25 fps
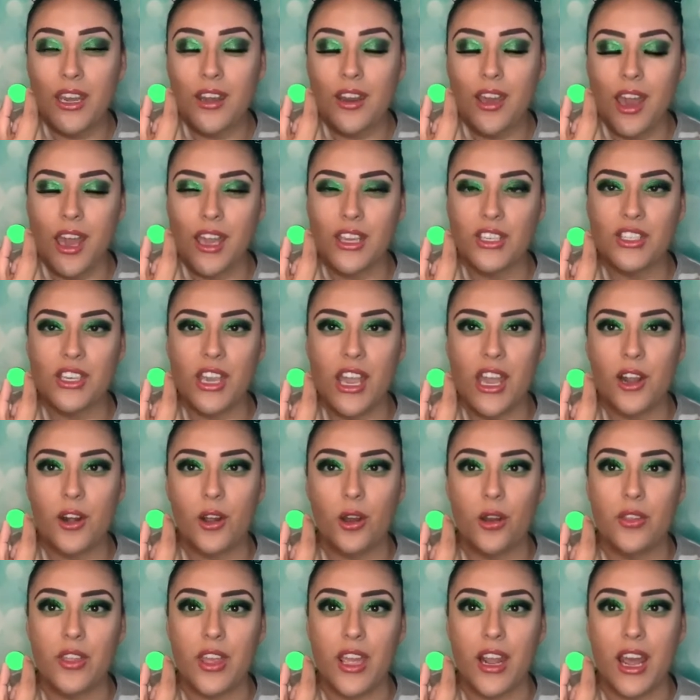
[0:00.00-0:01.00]

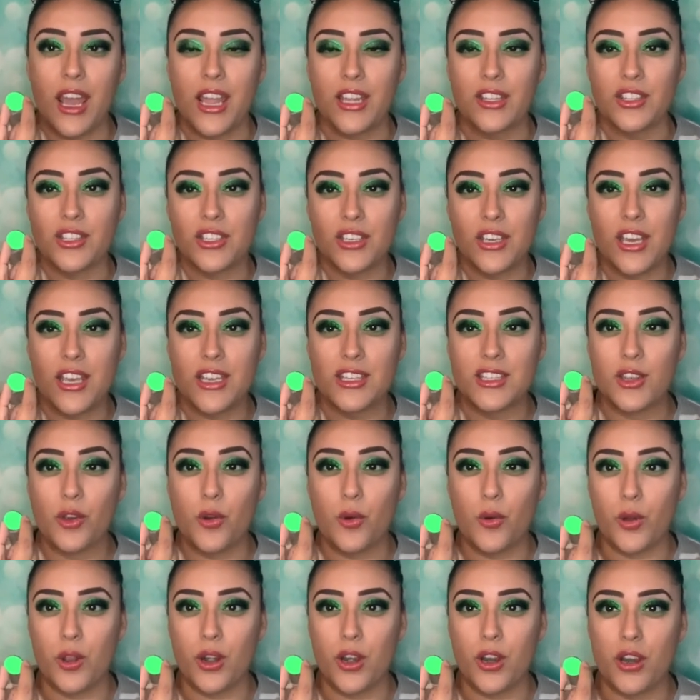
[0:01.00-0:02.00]
eyeshadow that I just
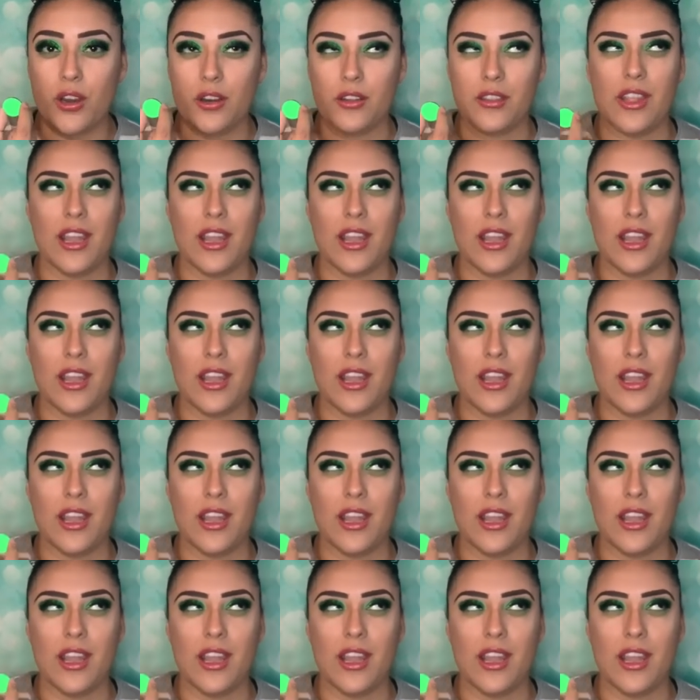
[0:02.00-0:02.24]
ordered